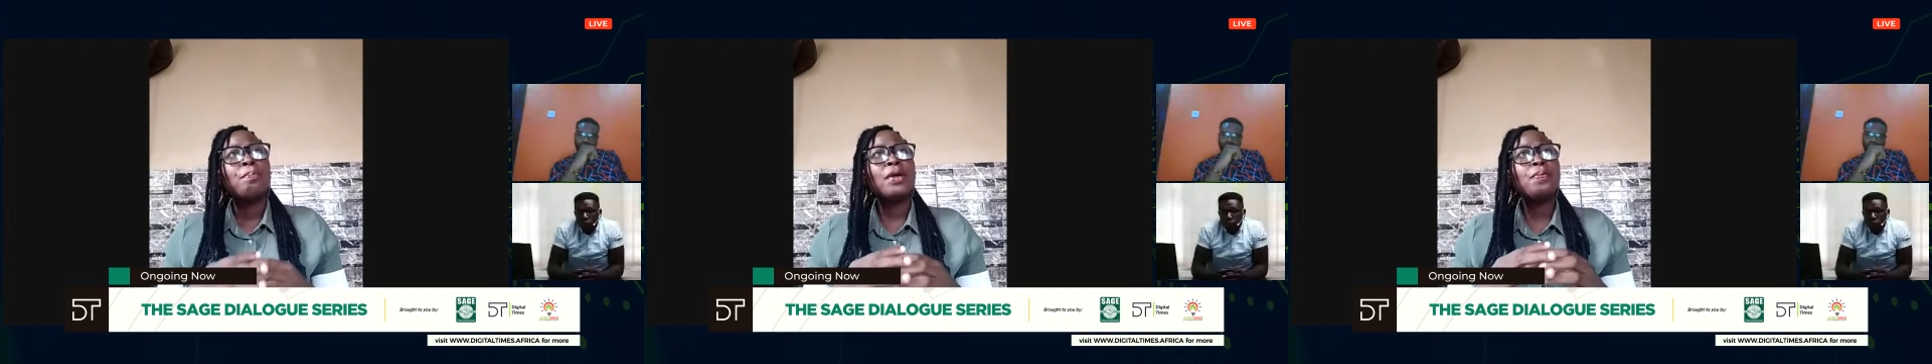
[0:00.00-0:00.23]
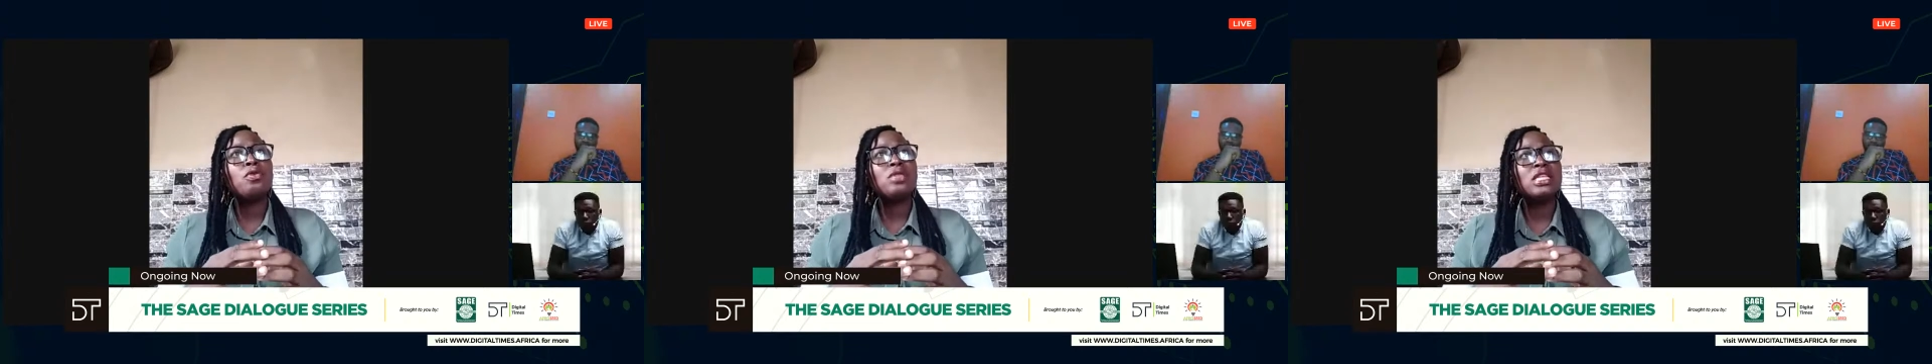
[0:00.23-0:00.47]

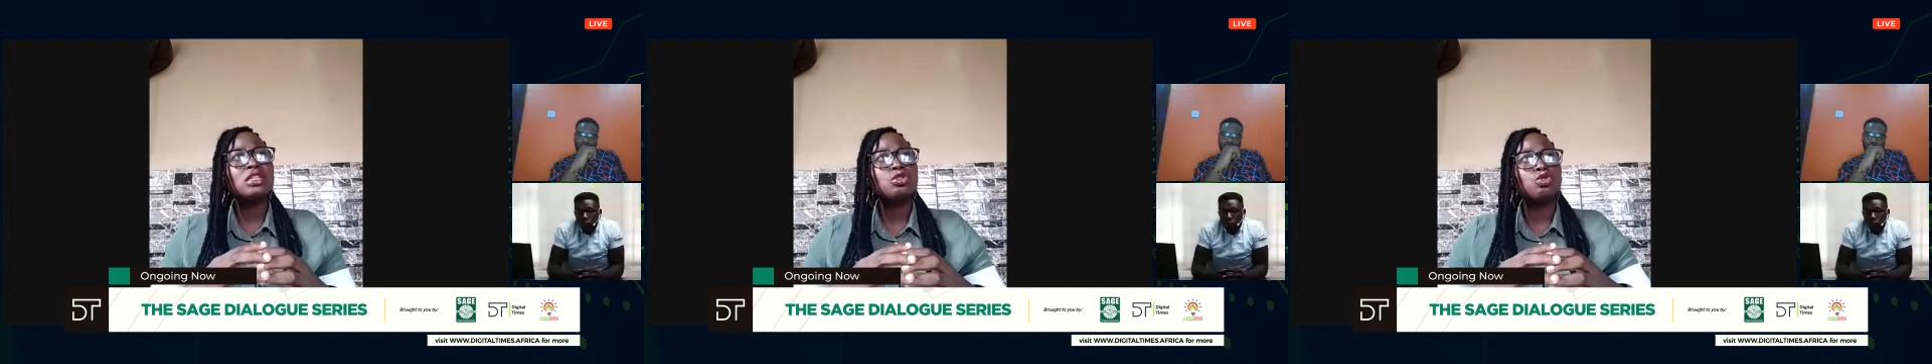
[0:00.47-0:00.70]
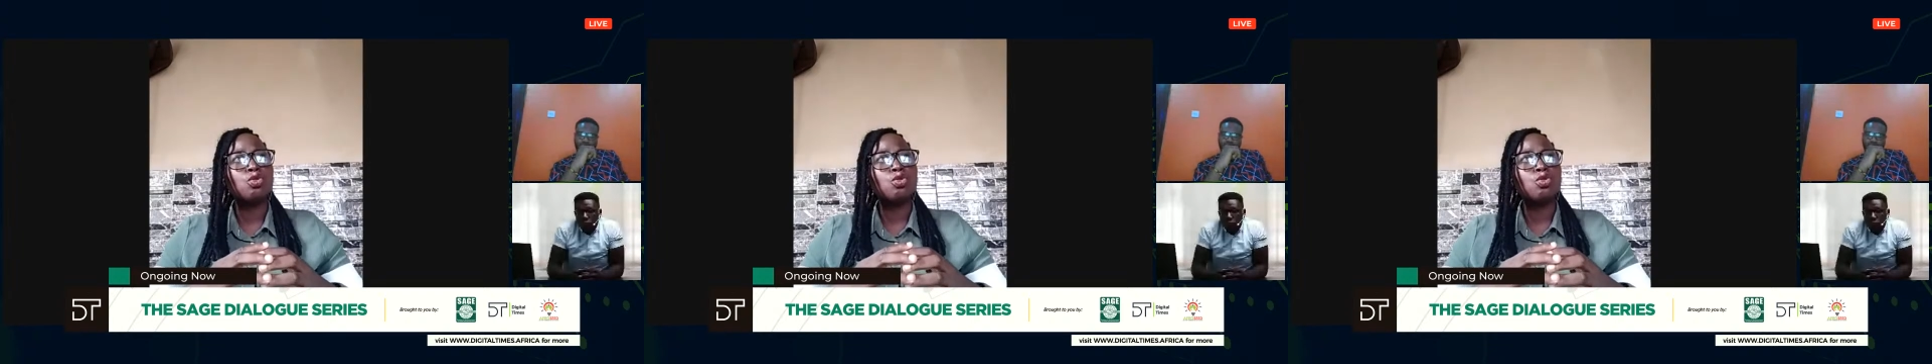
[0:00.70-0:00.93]
We
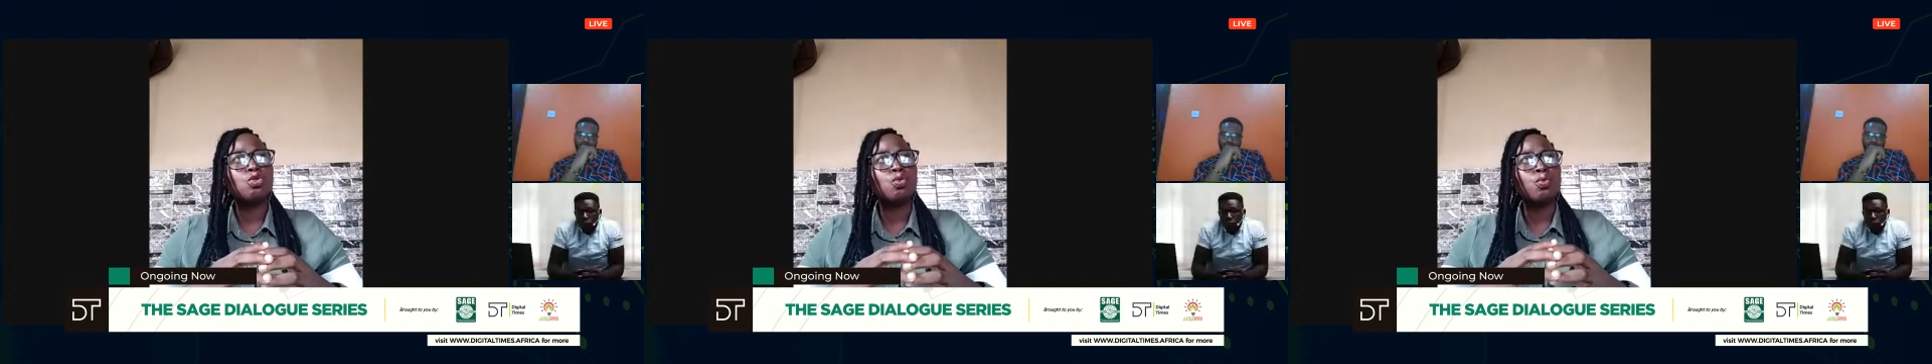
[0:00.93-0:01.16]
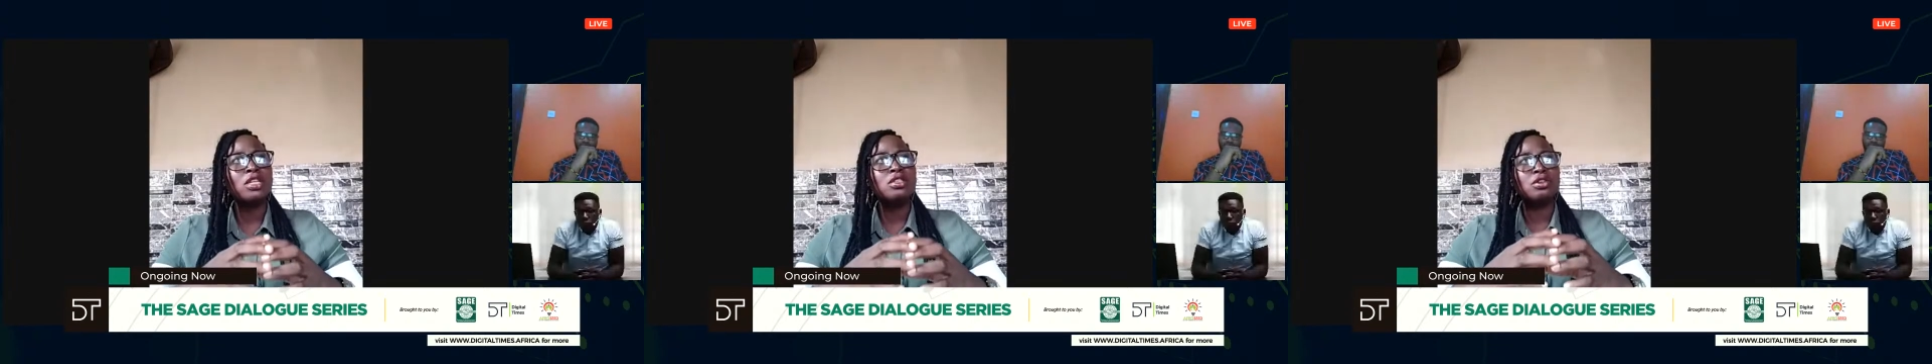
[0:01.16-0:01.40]
need
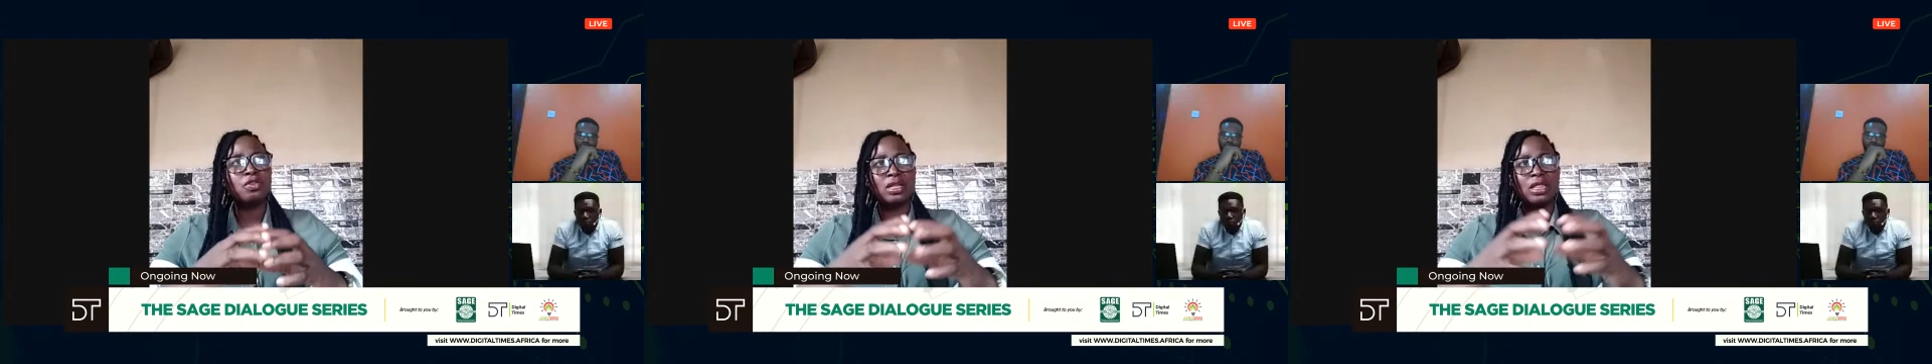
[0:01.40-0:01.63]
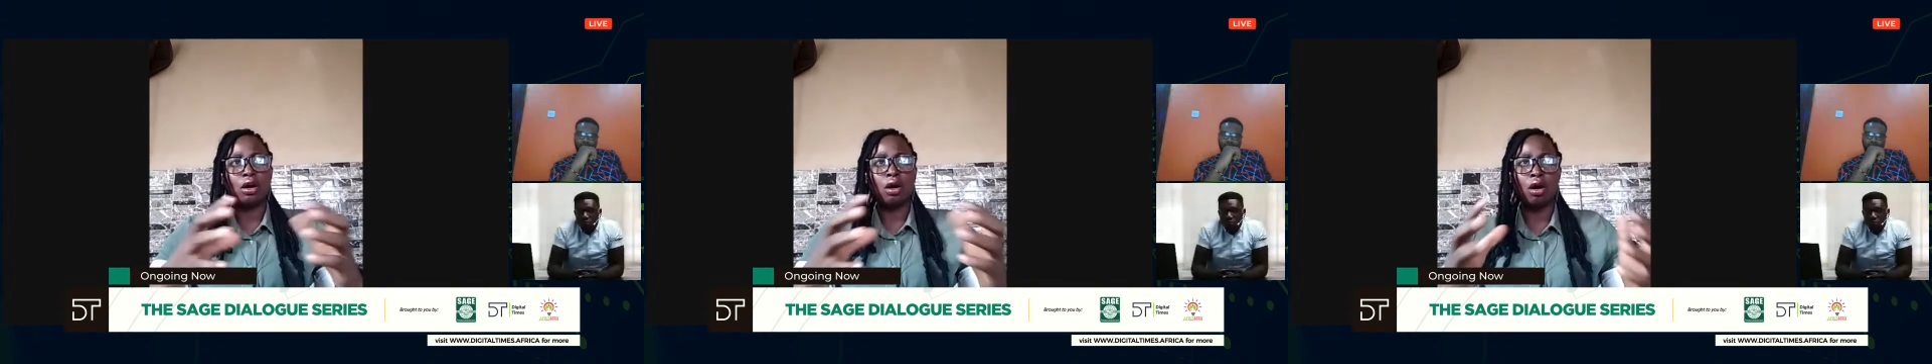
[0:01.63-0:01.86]
to
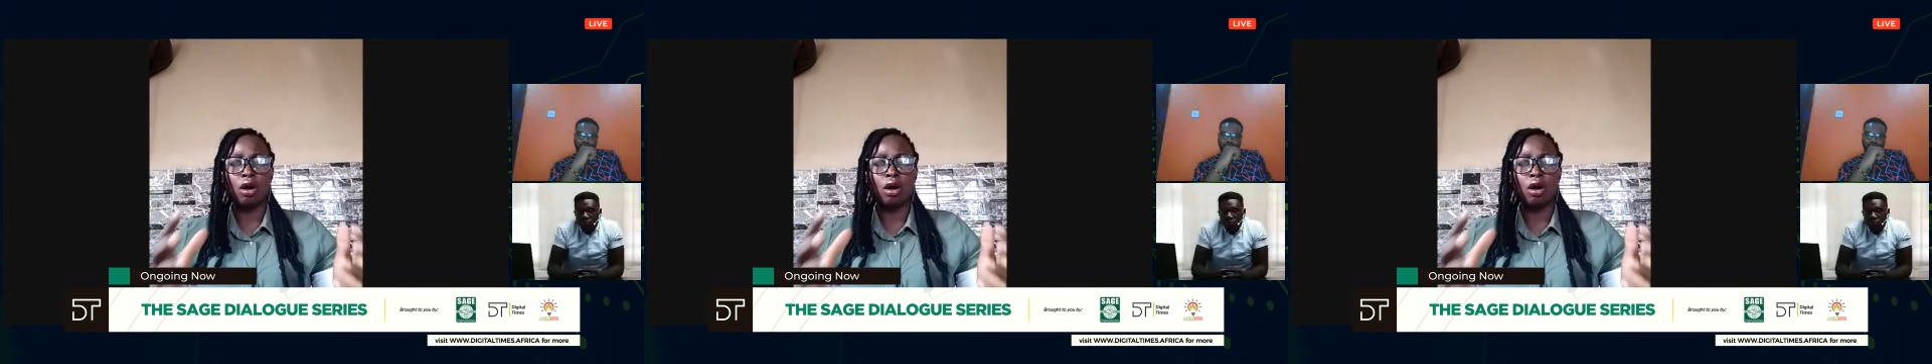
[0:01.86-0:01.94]
create a